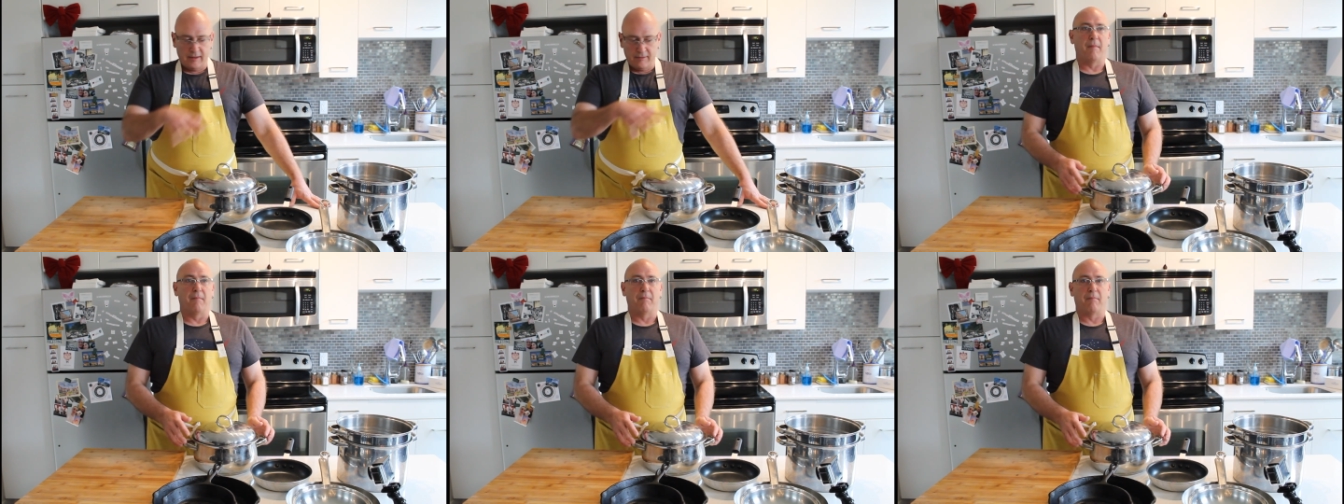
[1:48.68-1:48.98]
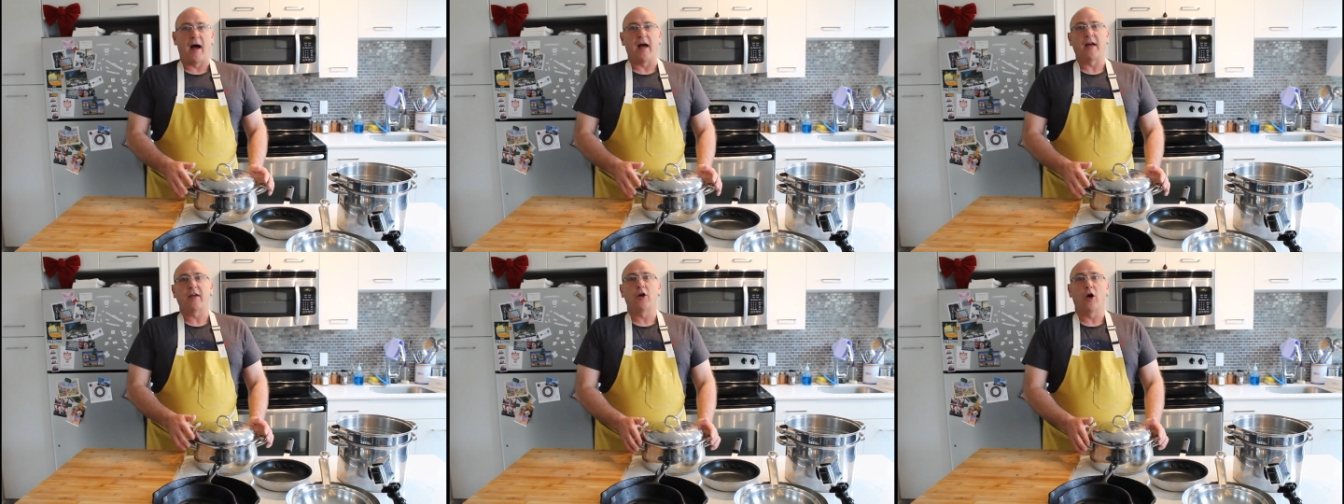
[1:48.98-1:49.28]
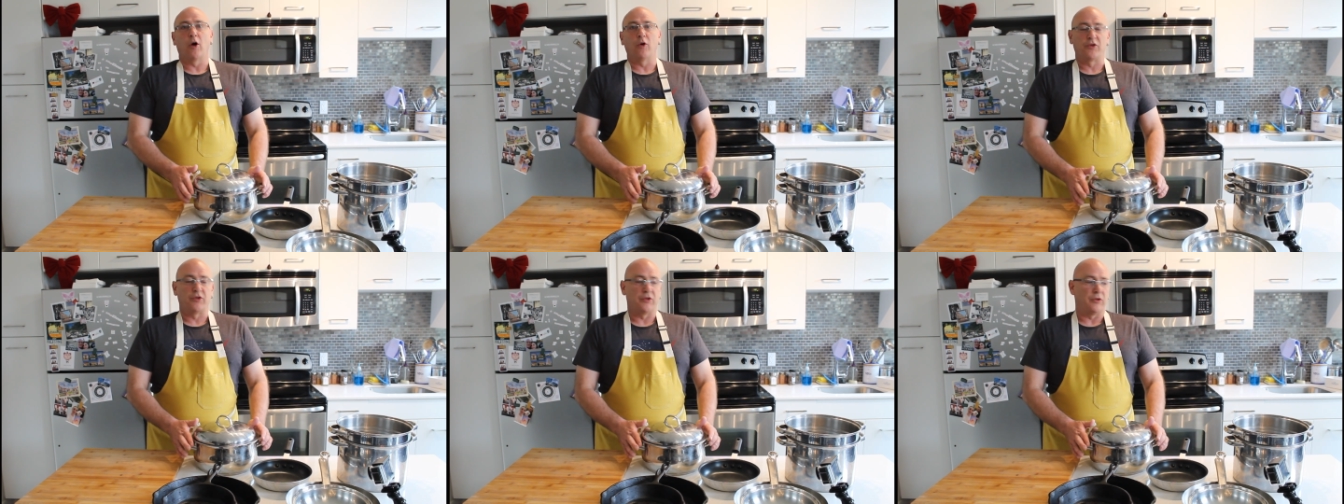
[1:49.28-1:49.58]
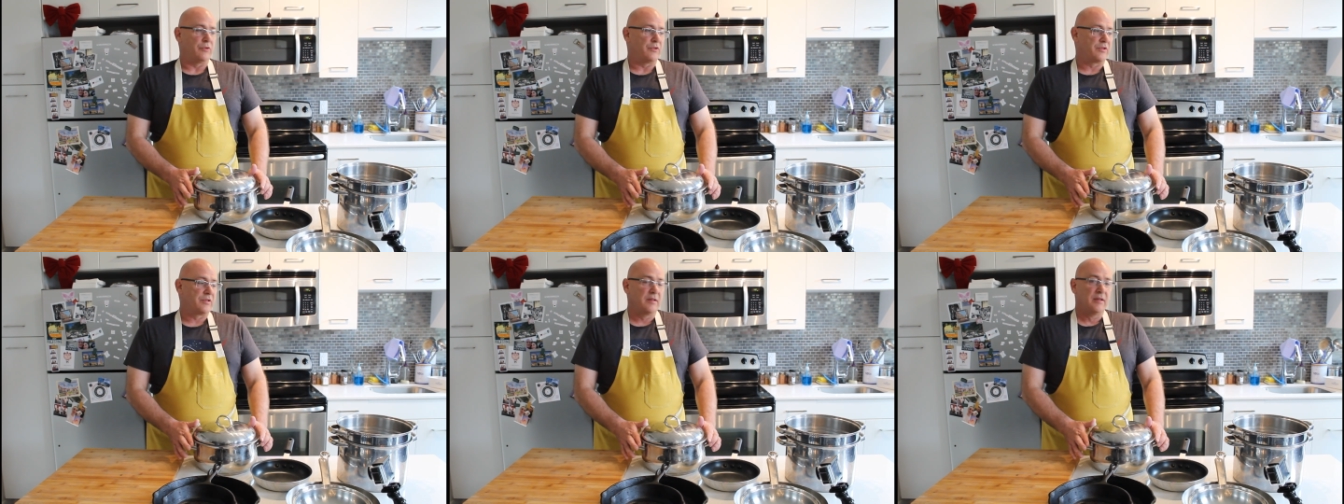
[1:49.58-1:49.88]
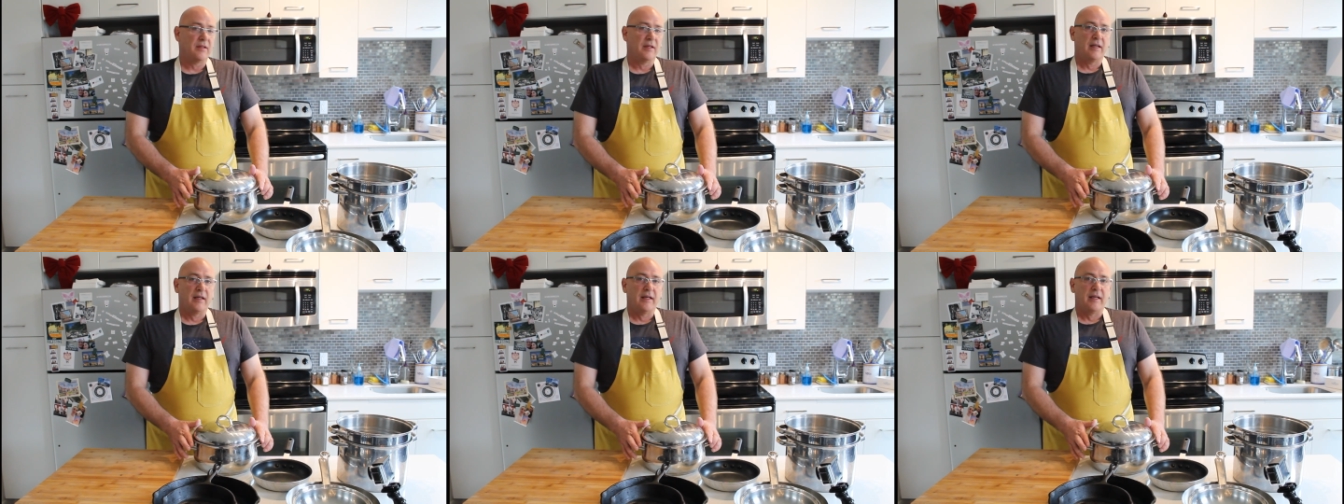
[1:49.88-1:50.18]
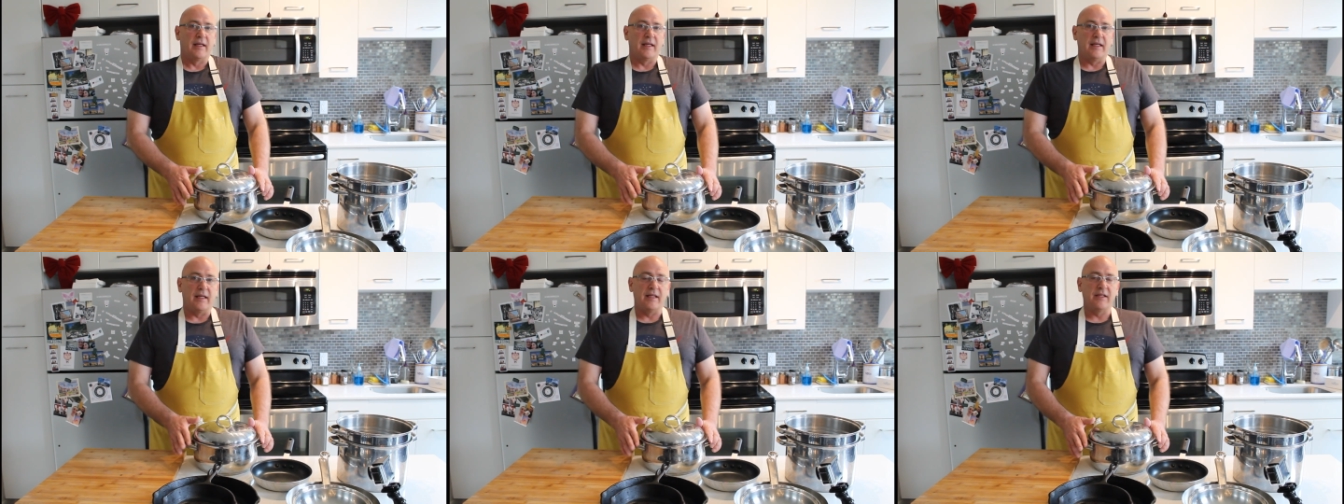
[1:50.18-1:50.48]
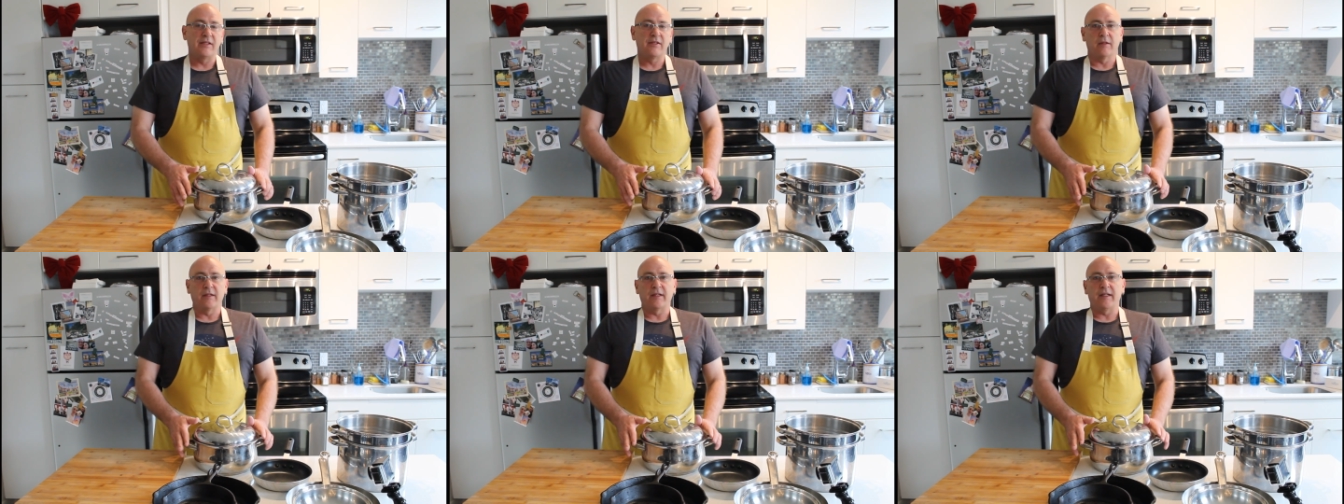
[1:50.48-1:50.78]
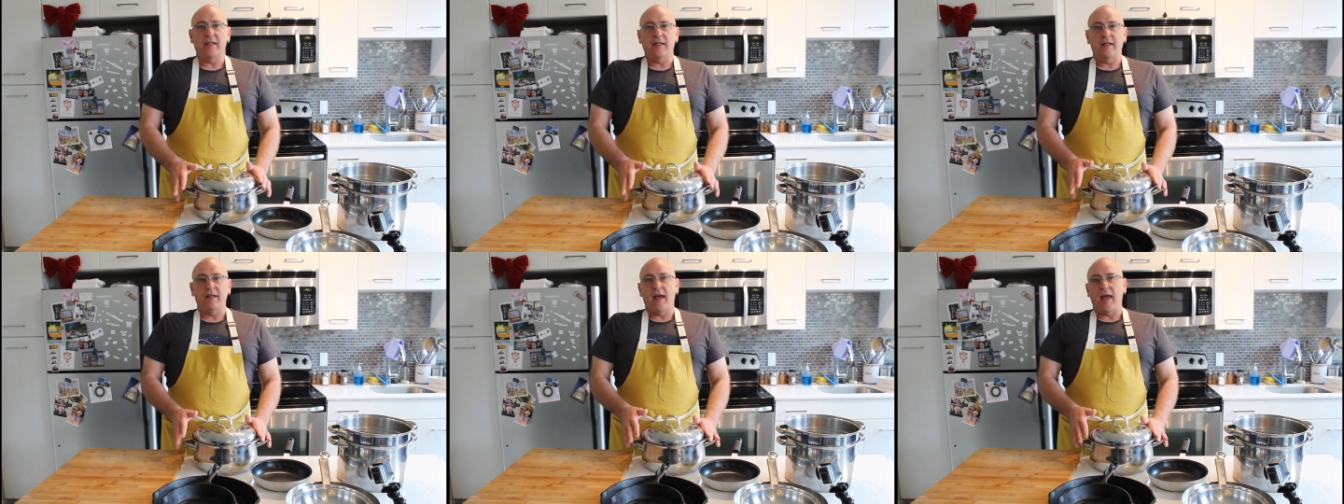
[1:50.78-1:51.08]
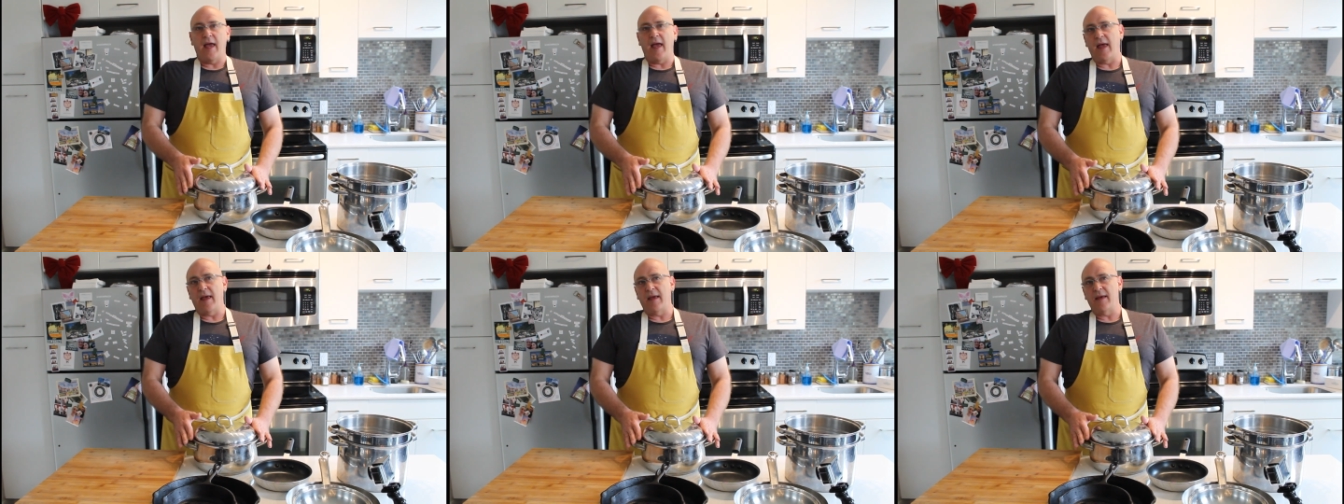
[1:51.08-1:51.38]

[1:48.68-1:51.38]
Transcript: my go-tos. Easily